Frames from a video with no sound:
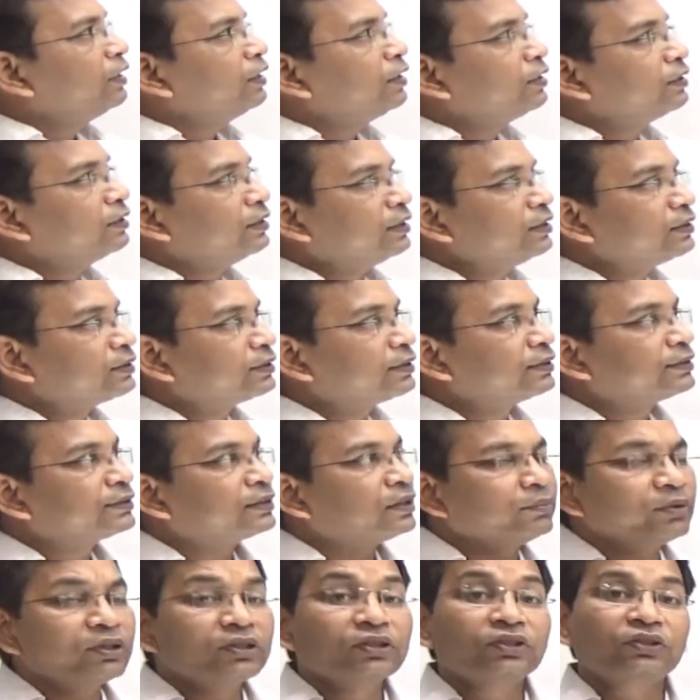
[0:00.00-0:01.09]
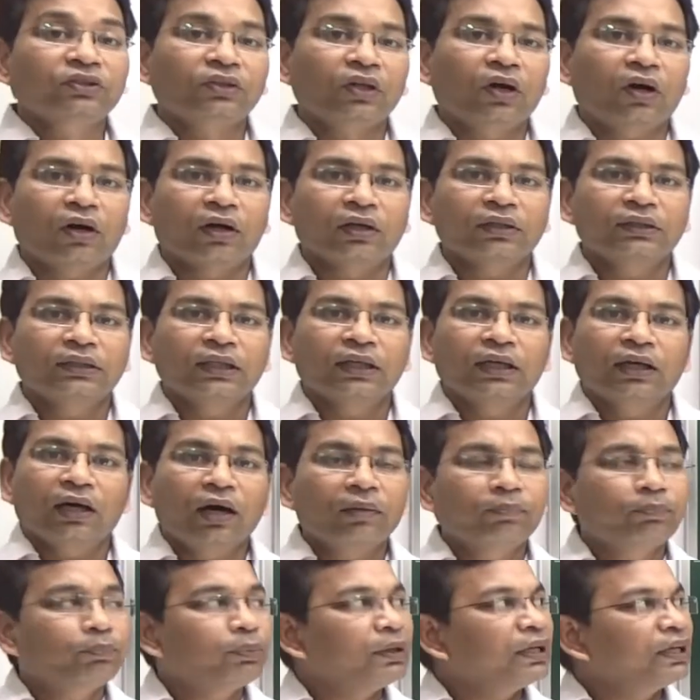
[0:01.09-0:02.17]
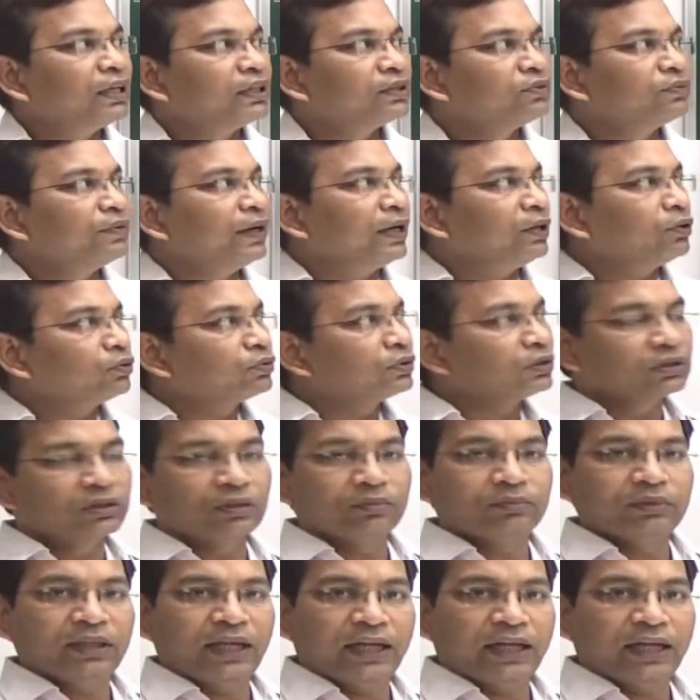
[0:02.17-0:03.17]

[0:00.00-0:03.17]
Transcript: This system is not a place value system.